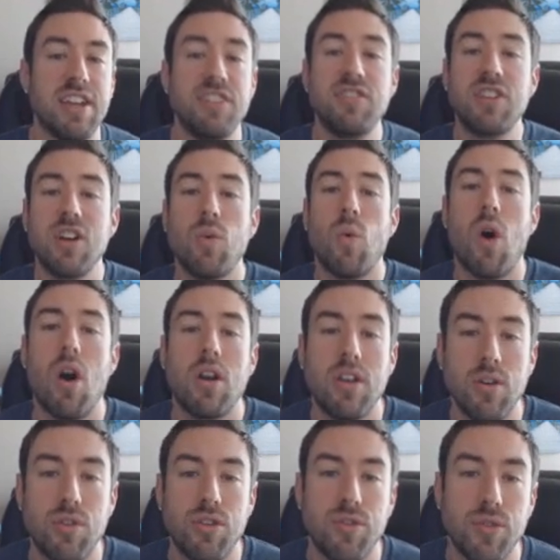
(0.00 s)
It's gonna walk
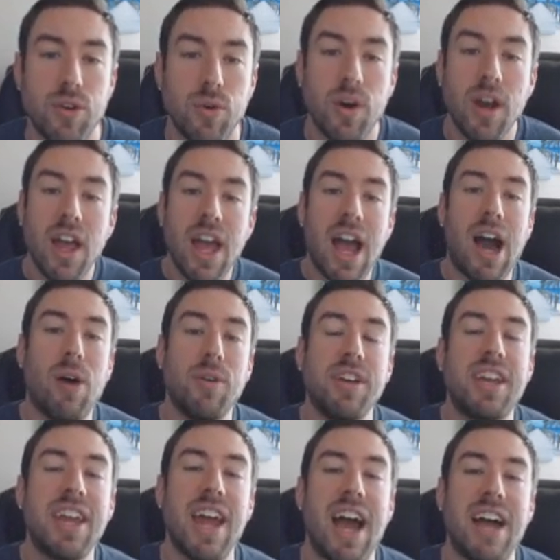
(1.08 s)
you through how to
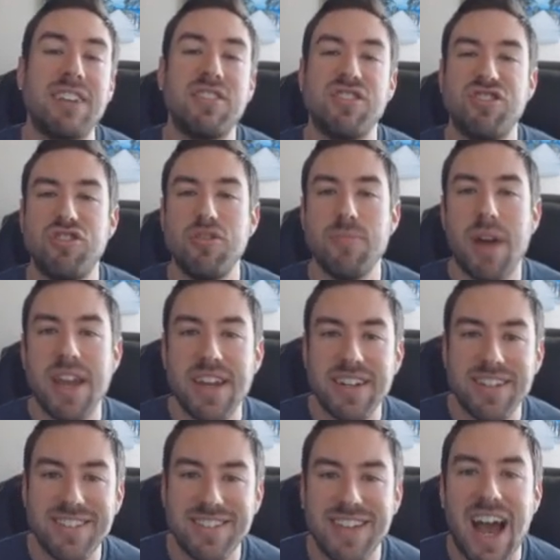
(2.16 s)
get access to my
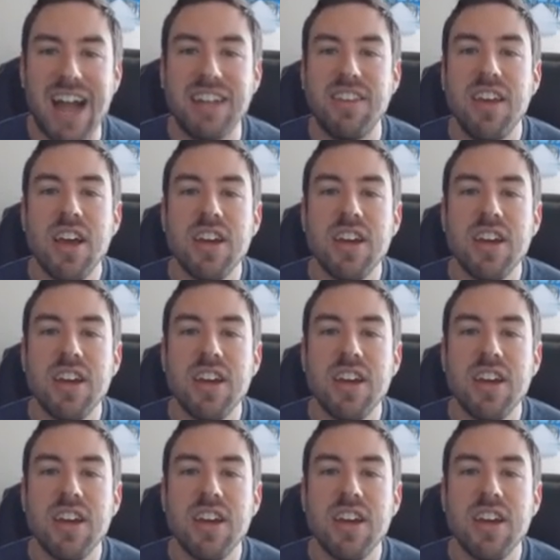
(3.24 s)
exact